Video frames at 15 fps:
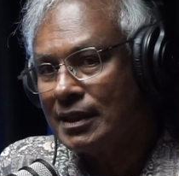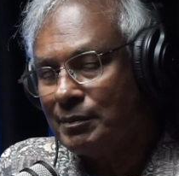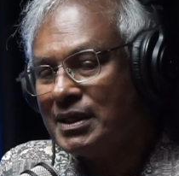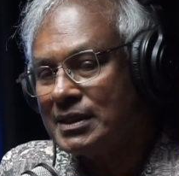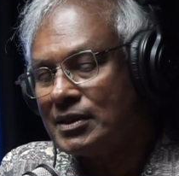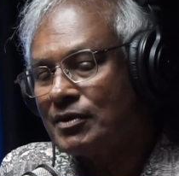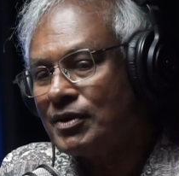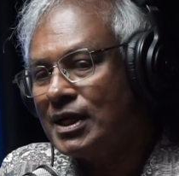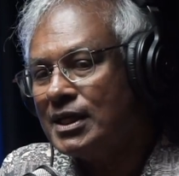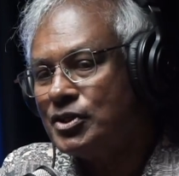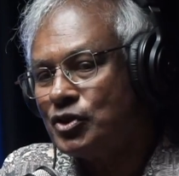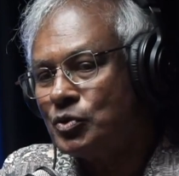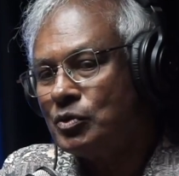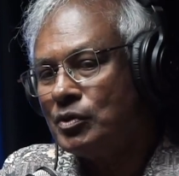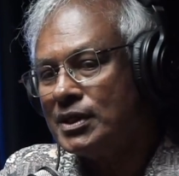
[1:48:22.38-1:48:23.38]
it's a real
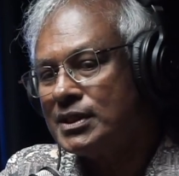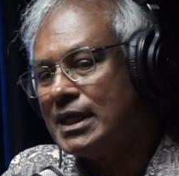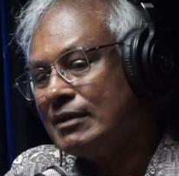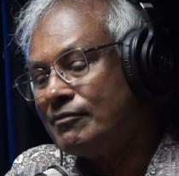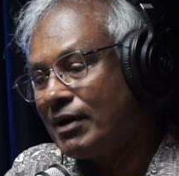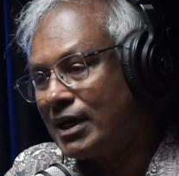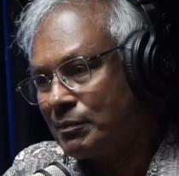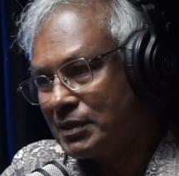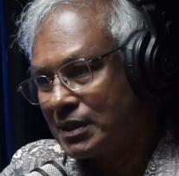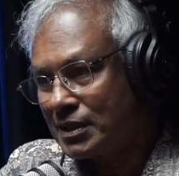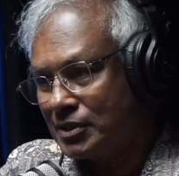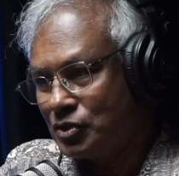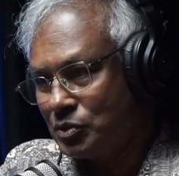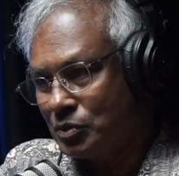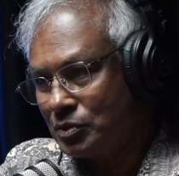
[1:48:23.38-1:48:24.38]
issue, let's say environmental
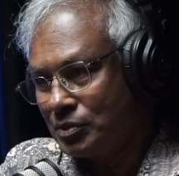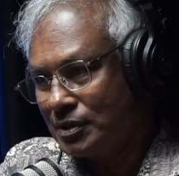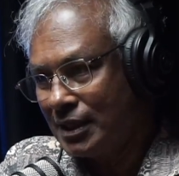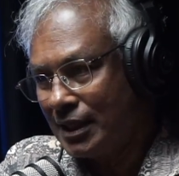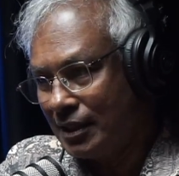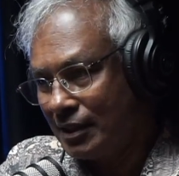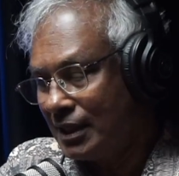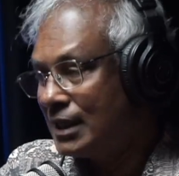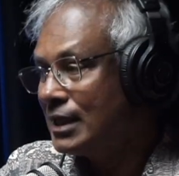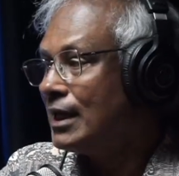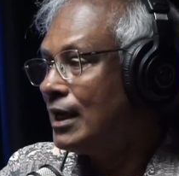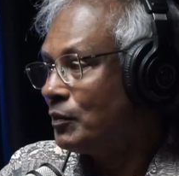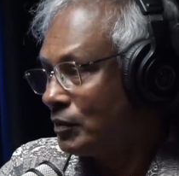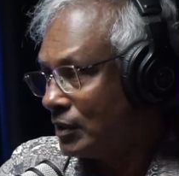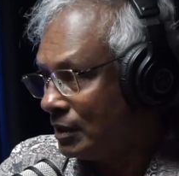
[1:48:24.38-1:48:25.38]
issue, and you take it
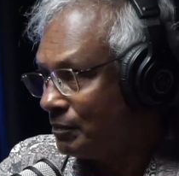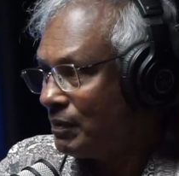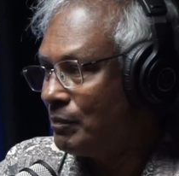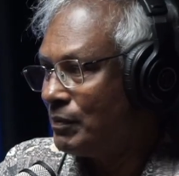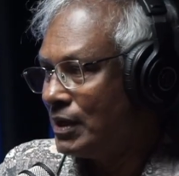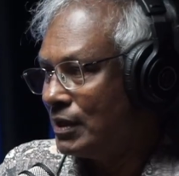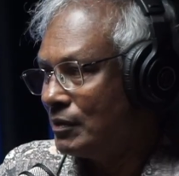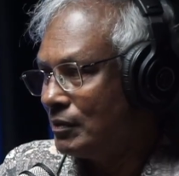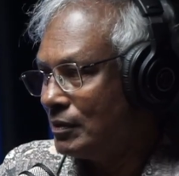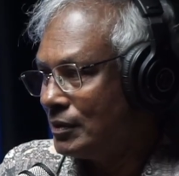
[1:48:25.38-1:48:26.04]
out in the public